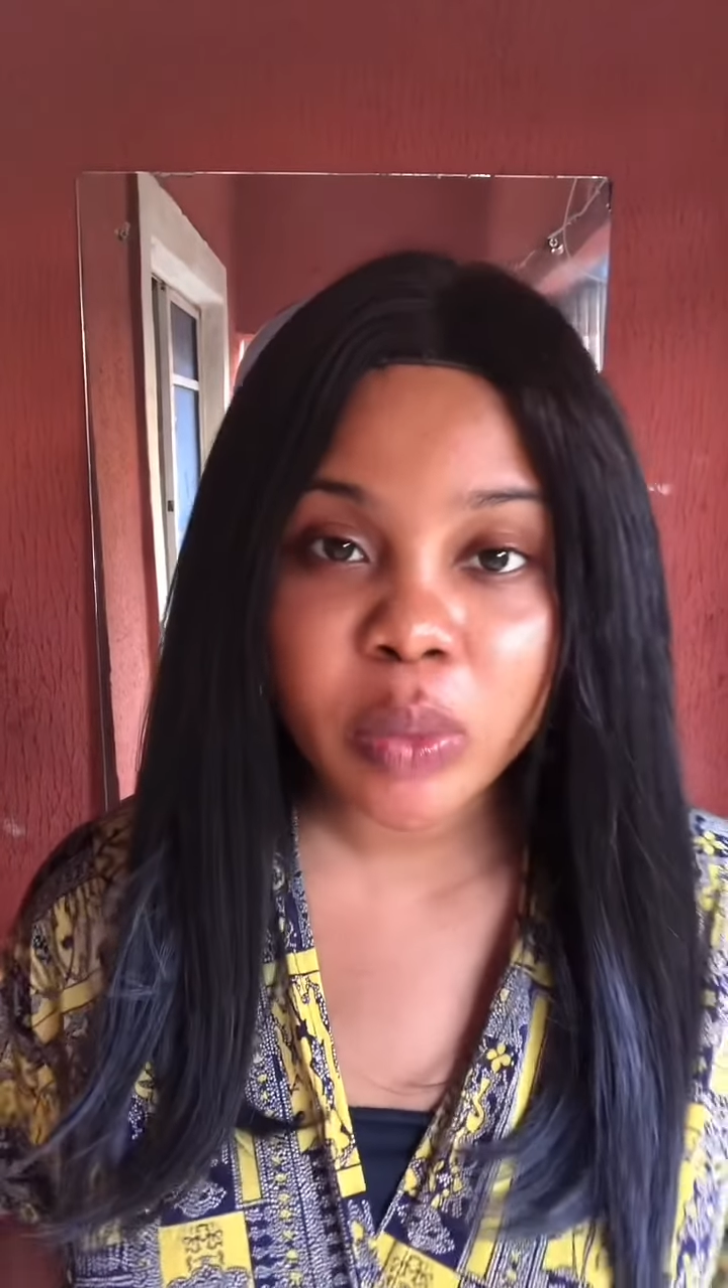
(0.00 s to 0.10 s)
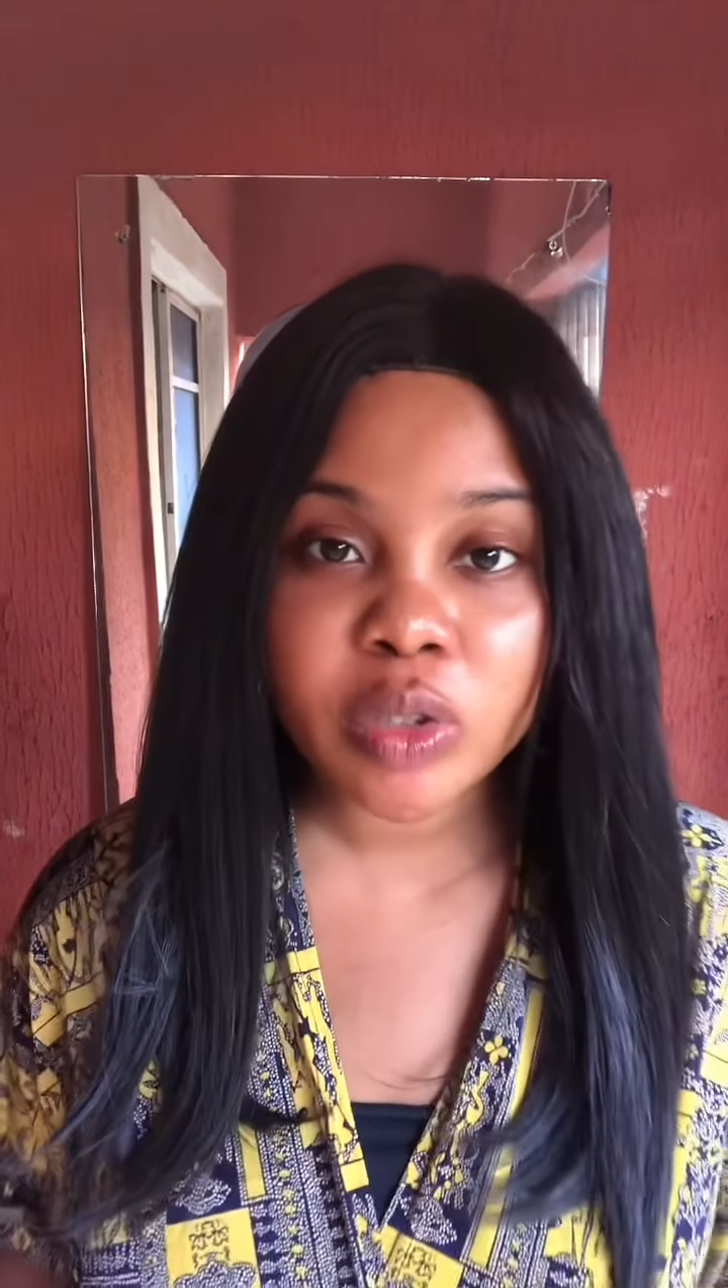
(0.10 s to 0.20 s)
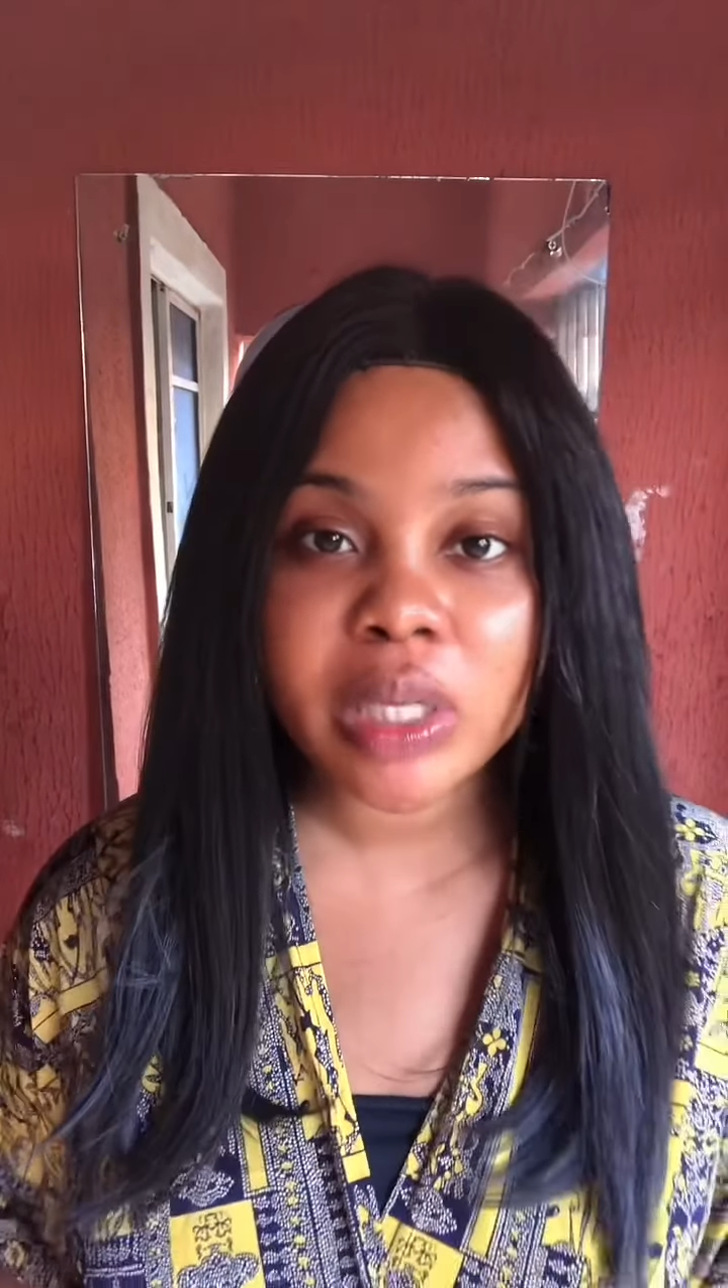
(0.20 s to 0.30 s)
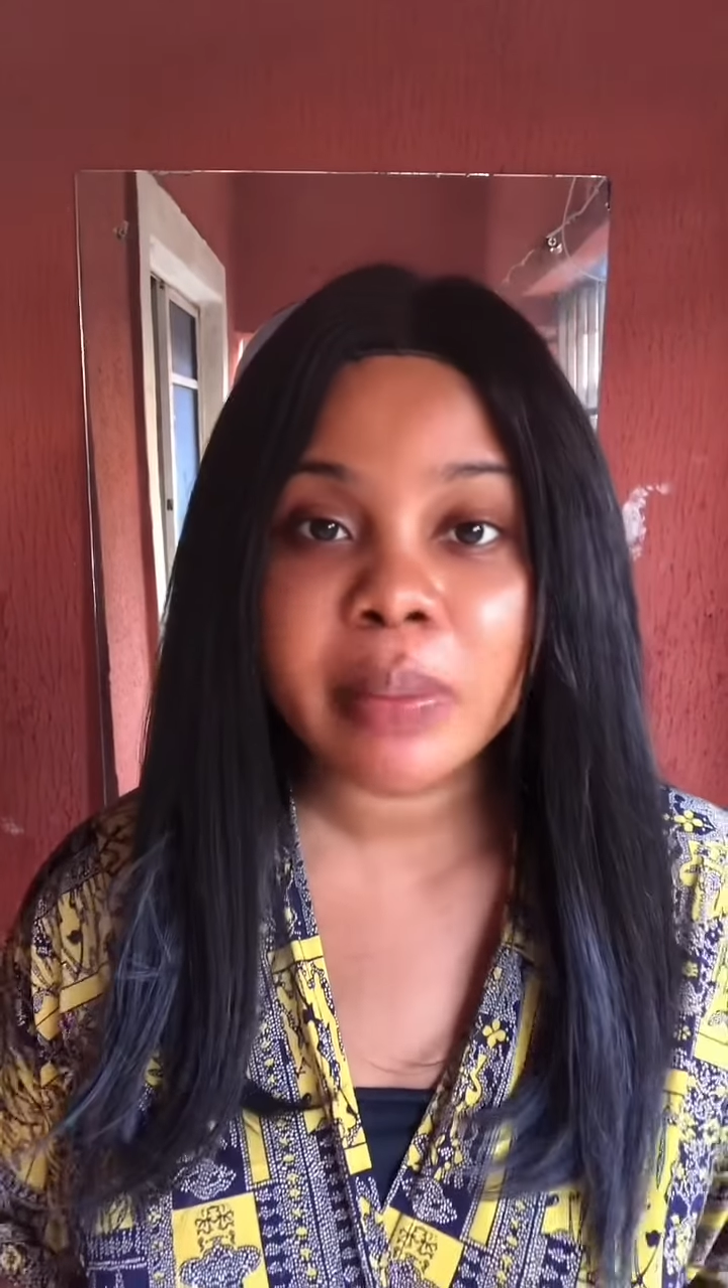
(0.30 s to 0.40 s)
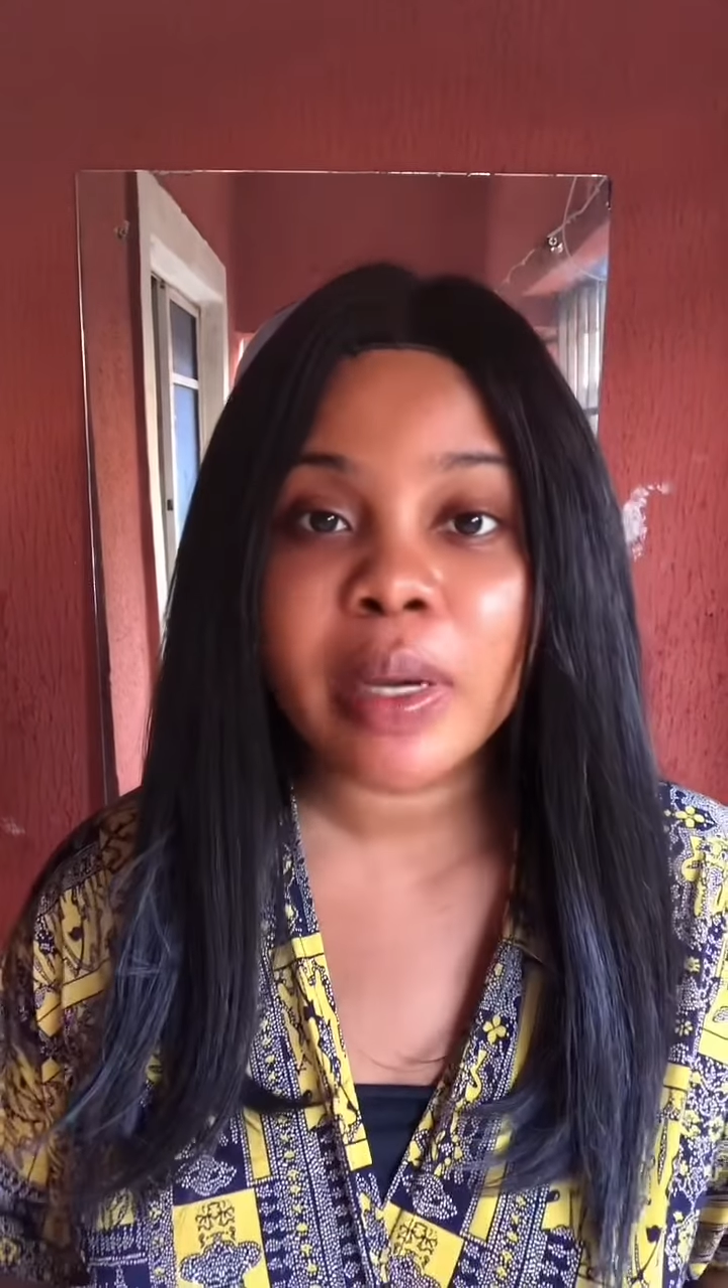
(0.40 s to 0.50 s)
We
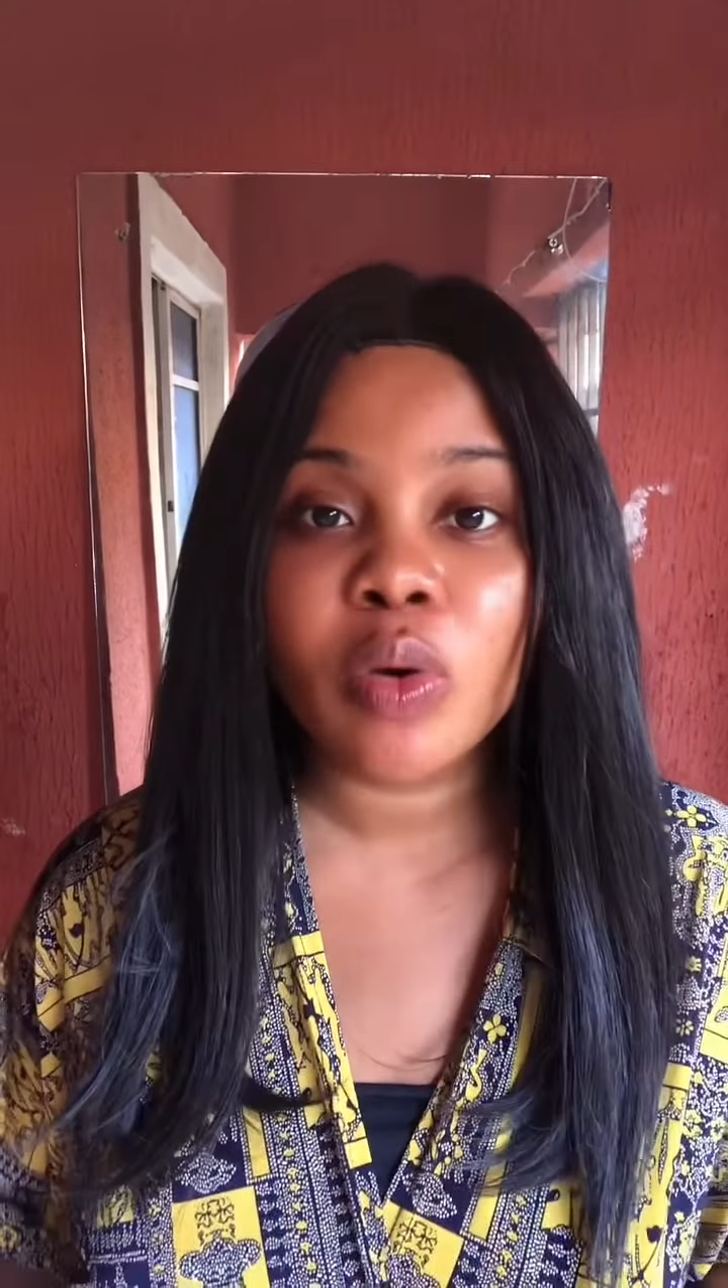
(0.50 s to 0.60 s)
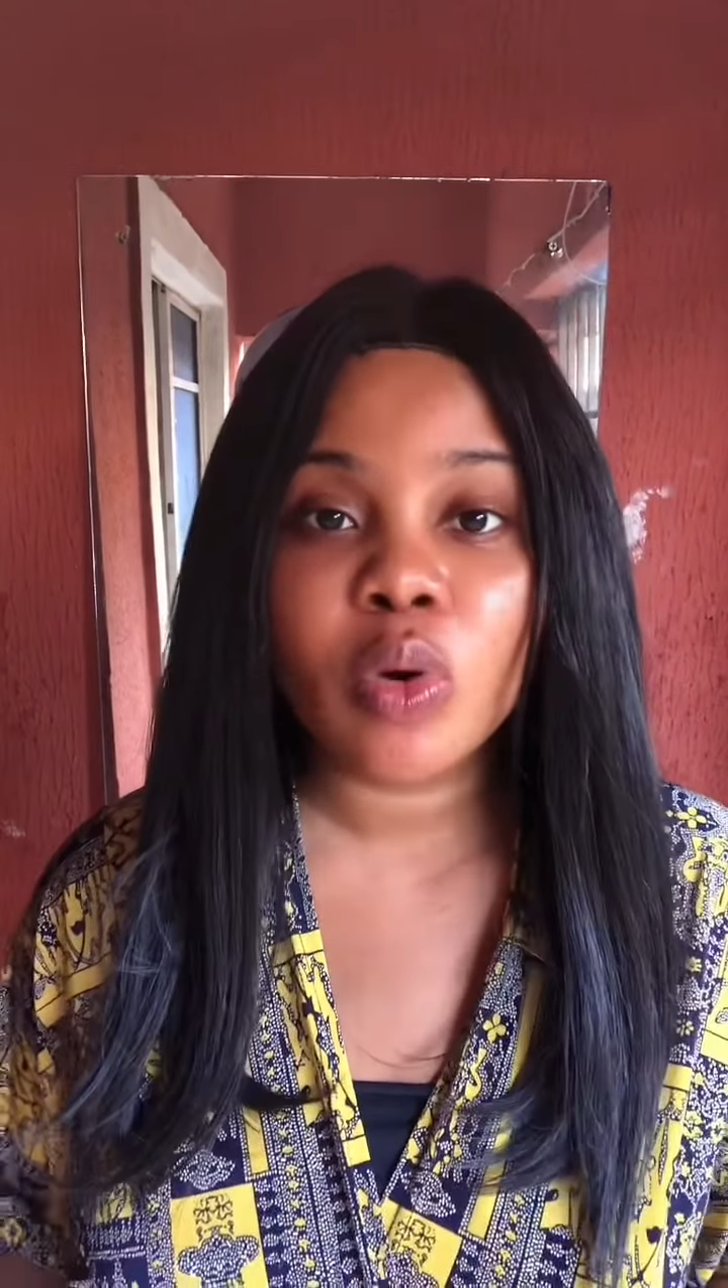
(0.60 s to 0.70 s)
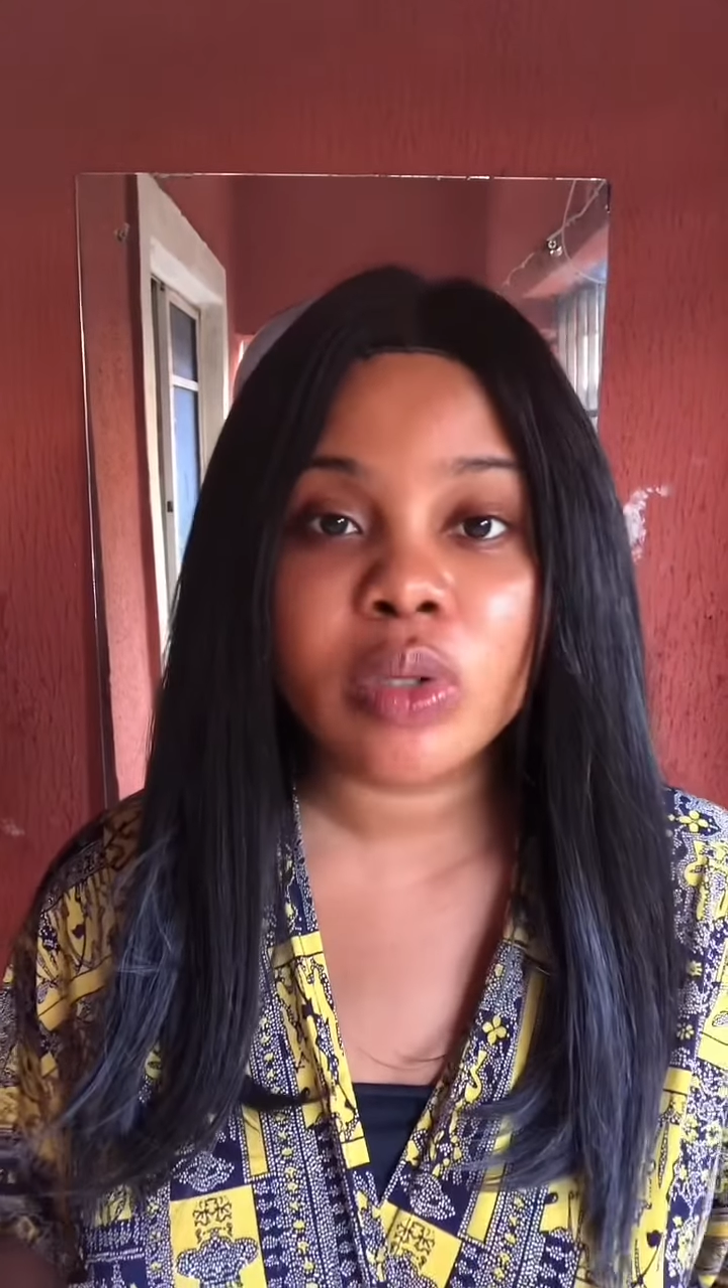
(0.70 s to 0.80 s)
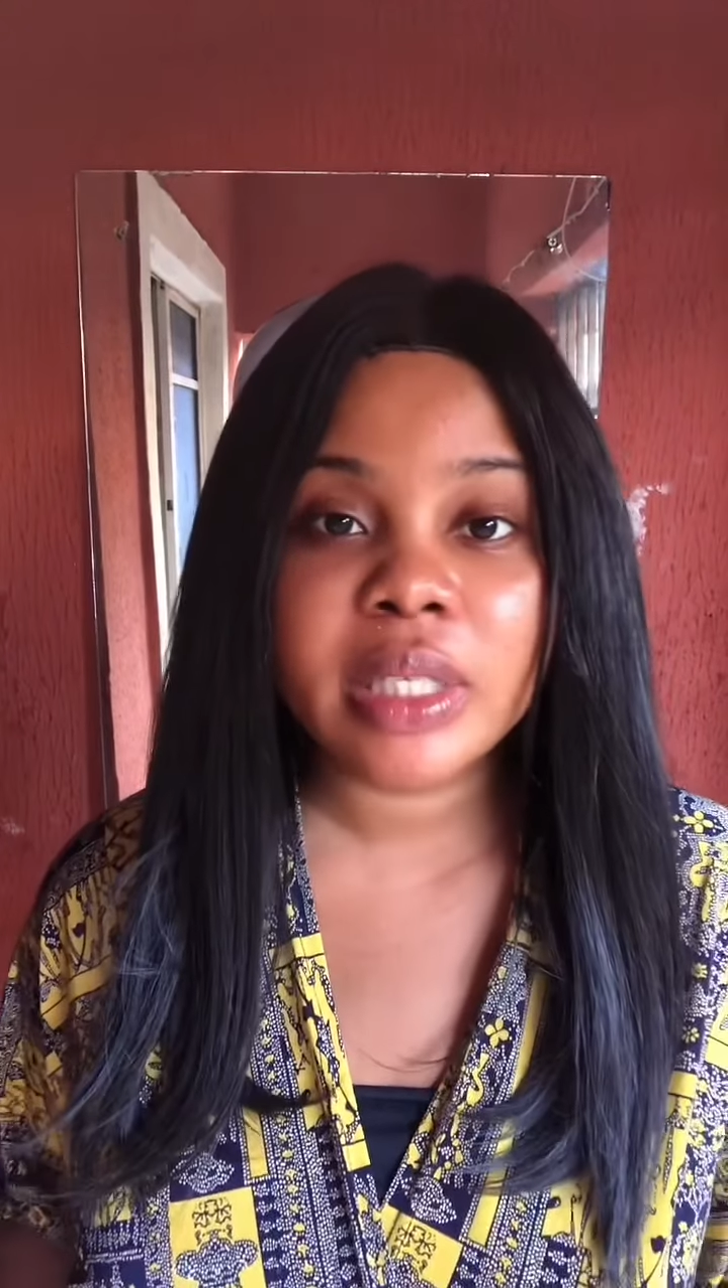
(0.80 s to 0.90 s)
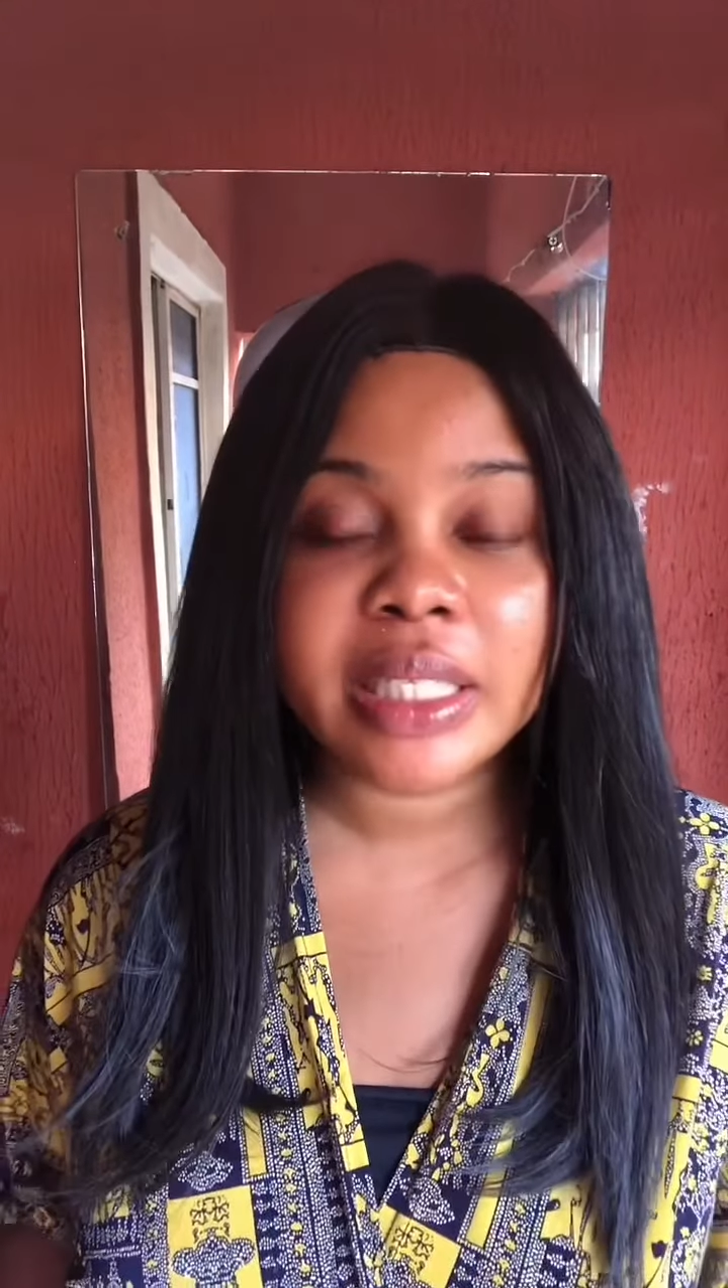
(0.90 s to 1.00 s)
talk about
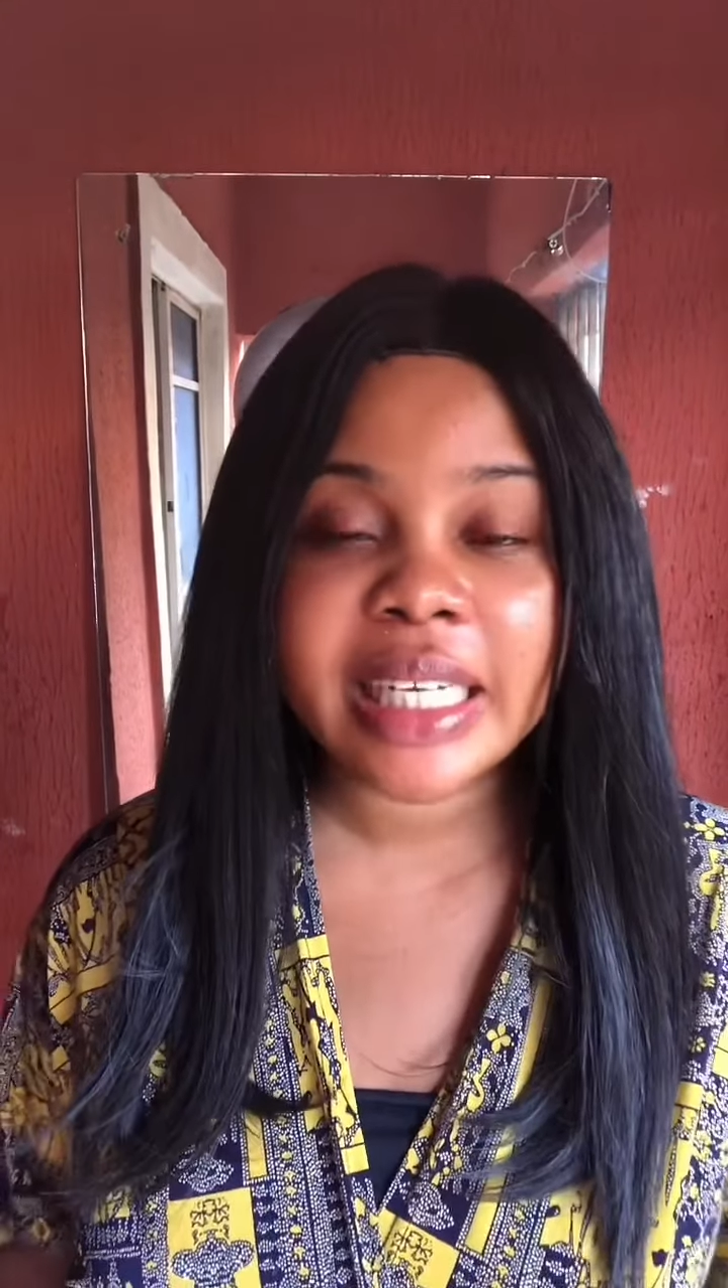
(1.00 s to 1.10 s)
God, yes,